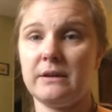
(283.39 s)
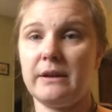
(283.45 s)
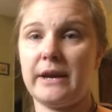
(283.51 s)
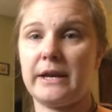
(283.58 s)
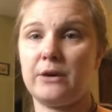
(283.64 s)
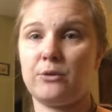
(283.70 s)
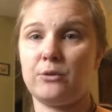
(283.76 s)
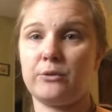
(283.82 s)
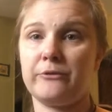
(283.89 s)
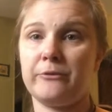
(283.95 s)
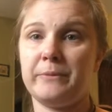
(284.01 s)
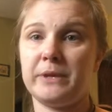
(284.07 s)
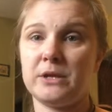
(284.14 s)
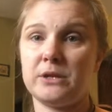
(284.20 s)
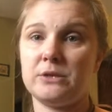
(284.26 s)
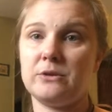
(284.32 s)
In order for me
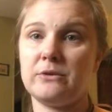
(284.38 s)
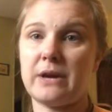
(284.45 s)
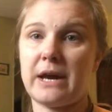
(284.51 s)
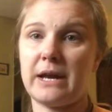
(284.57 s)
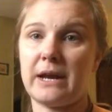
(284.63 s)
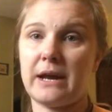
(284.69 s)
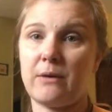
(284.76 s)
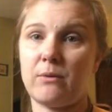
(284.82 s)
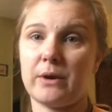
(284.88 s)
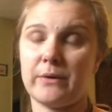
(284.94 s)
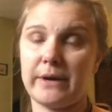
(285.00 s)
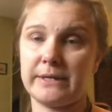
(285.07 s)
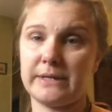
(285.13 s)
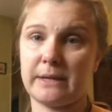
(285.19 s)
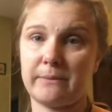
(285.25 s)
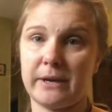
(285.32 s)
to do that, I want to write
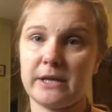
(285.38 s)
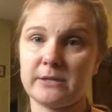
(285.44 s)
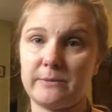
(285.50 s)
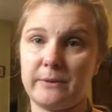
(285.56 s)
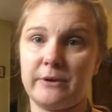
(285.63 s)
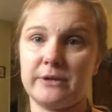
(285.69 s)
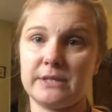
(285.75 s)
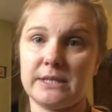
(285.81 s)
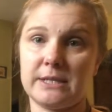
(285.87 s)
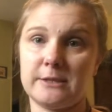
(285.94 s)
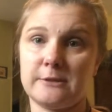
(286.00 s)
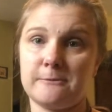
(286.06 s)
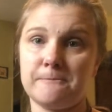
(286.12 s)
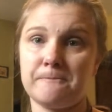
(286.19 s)
down my experiences.